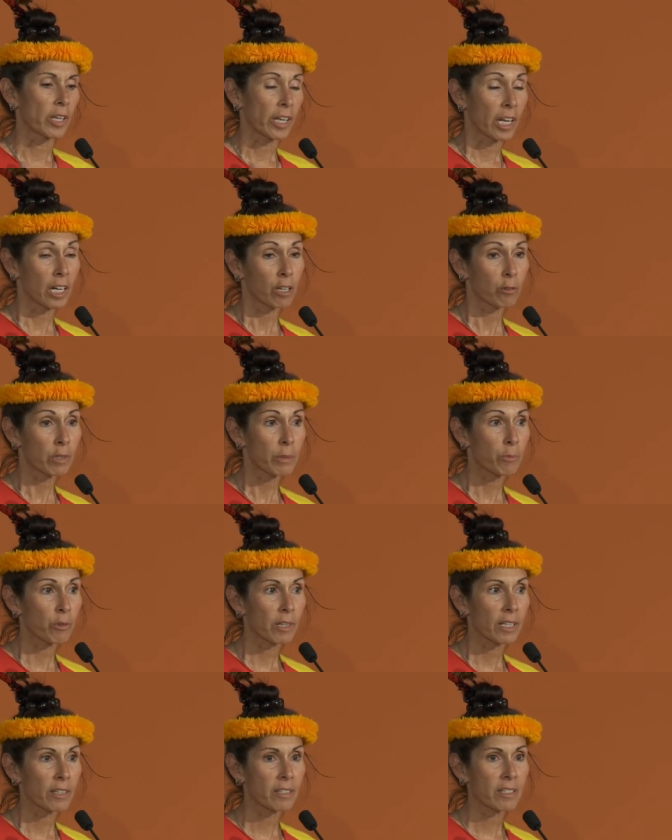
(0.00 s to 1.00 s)
air we
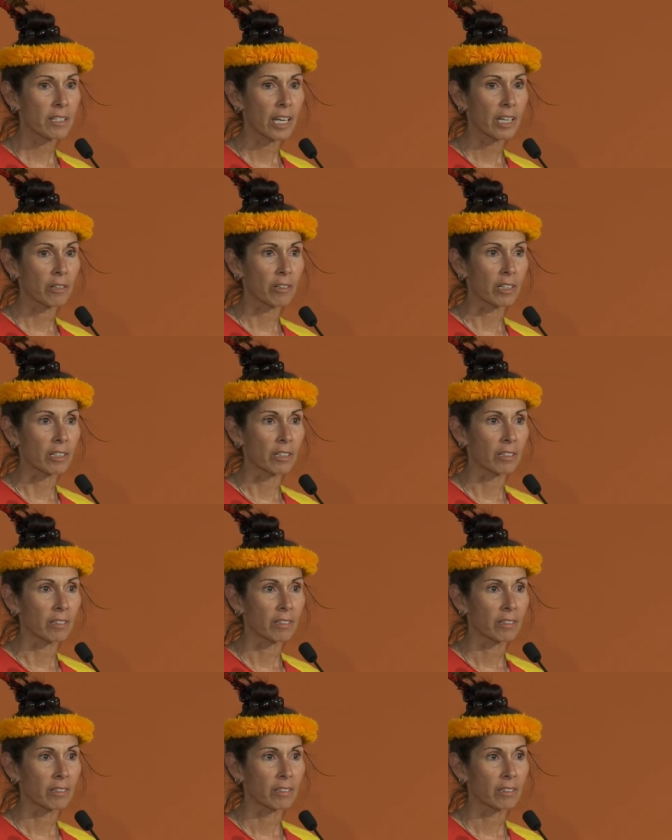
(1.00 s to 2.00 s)
breathe is sacred.
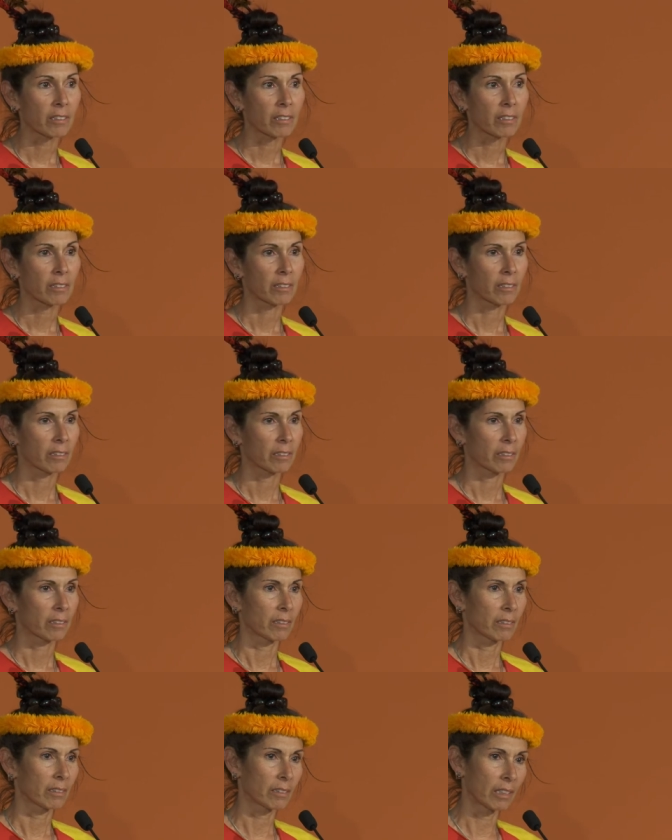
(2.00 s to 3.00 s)

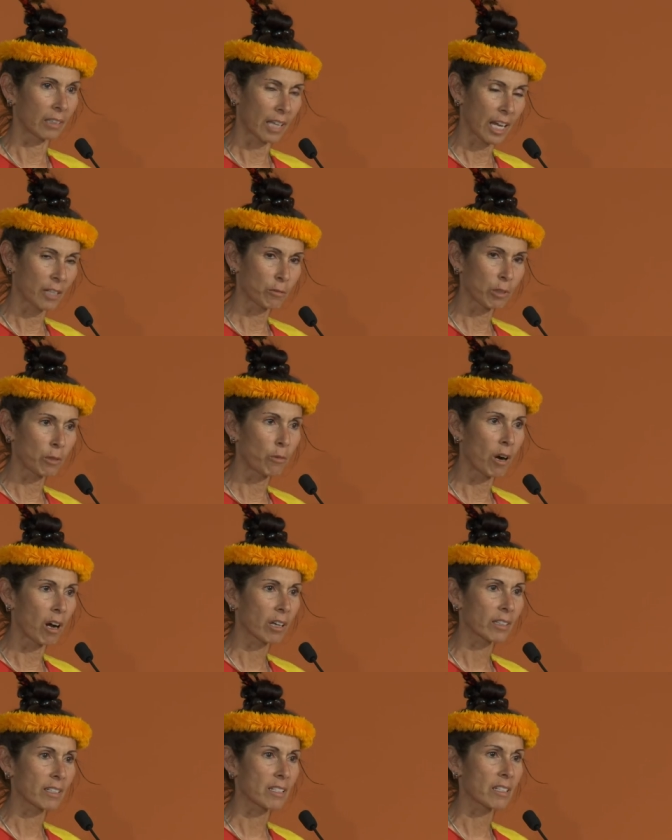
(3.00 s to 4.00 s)
The land we
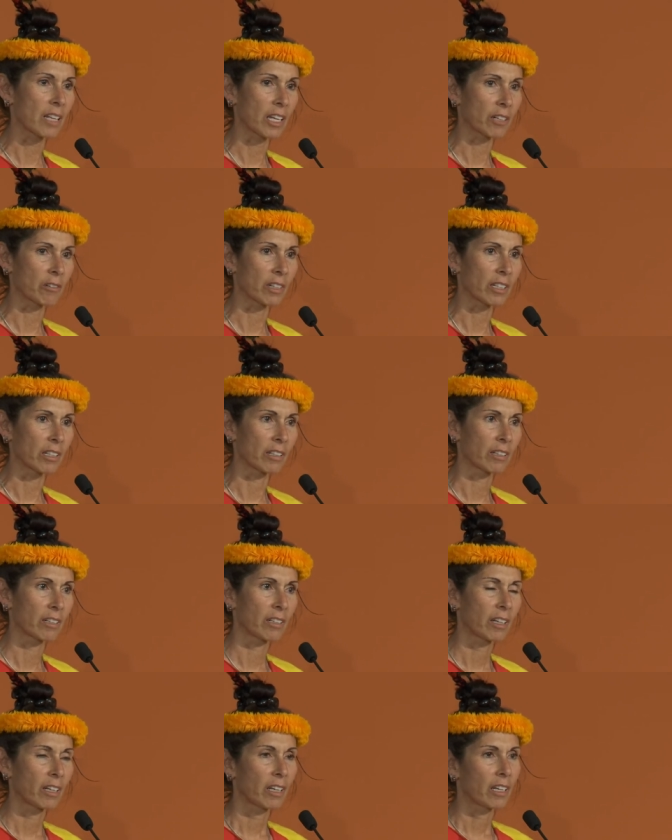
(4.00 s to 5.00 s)
walk is sacred.
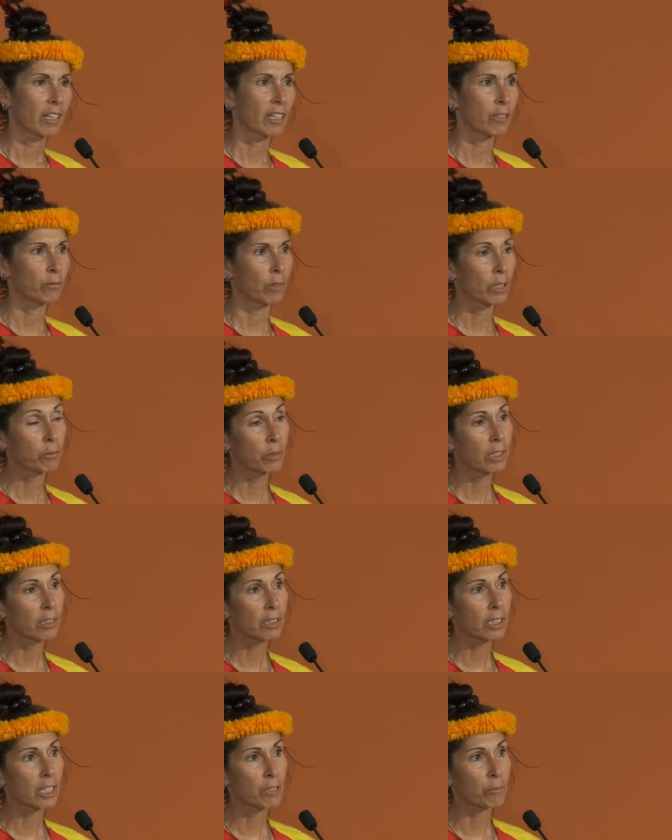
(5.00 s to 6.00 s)
And when we
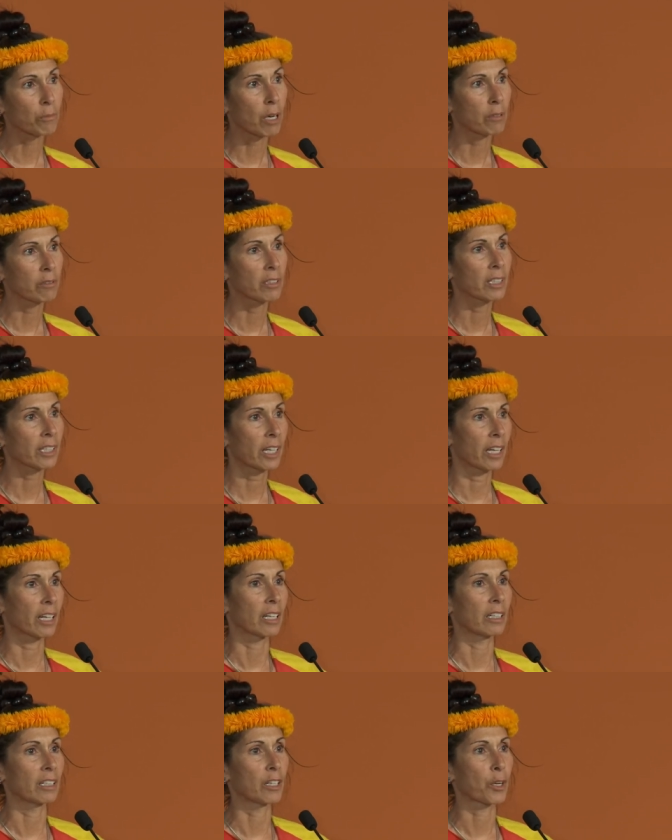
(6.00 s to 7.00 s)
look at Mauna
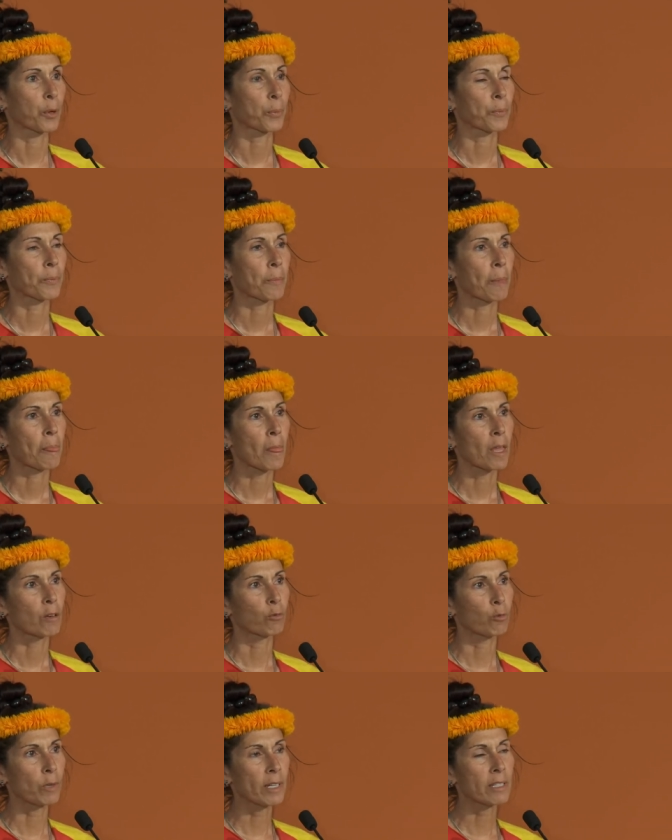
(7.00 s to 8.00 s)
Kea,
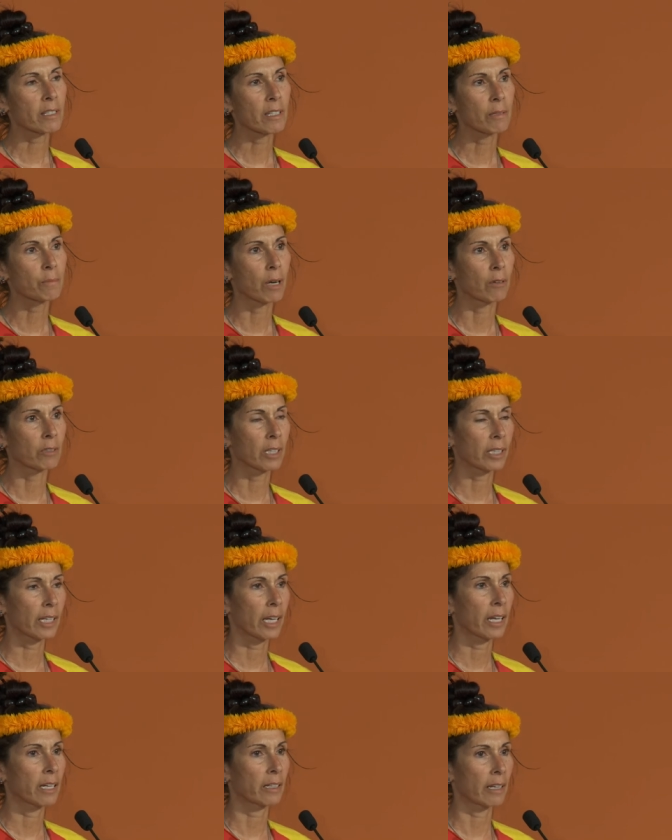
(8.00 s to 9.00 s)
we see Mauna
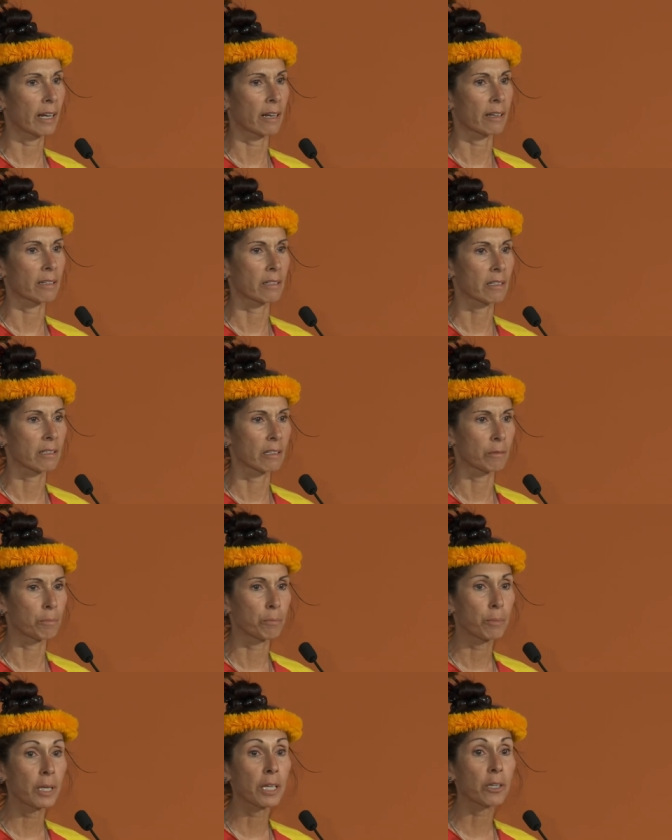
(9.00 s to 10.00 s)
Kea as the
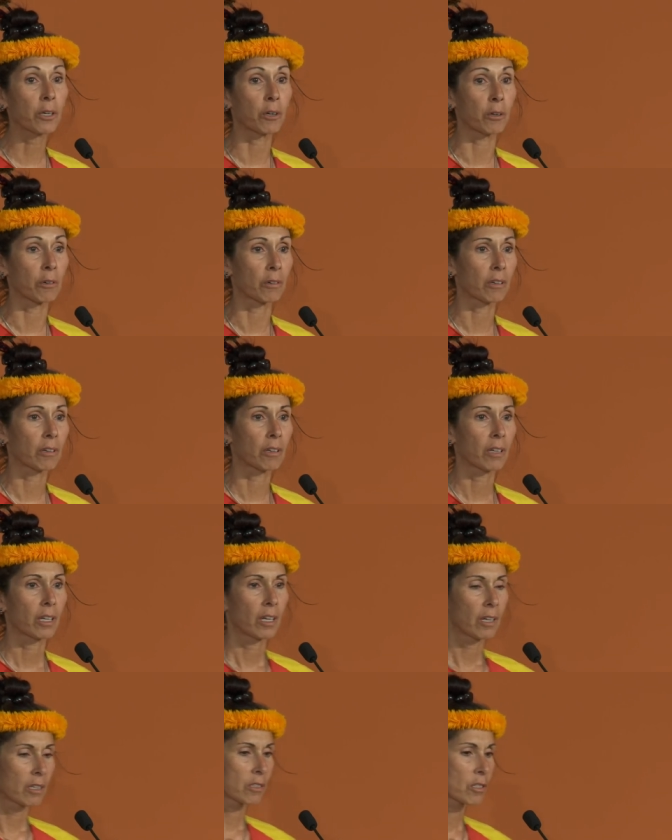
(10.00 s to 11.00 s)
piko.
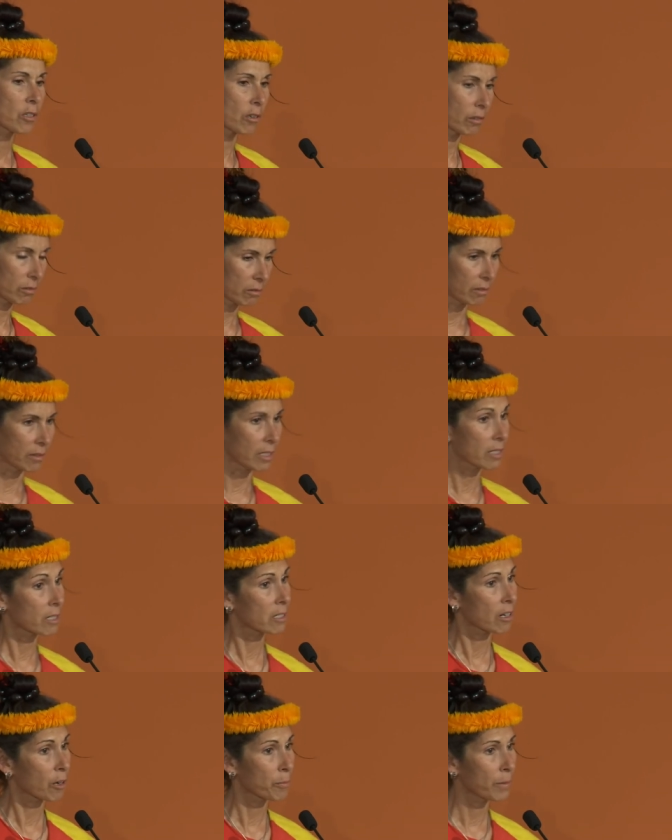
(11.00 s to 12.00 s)
So this is our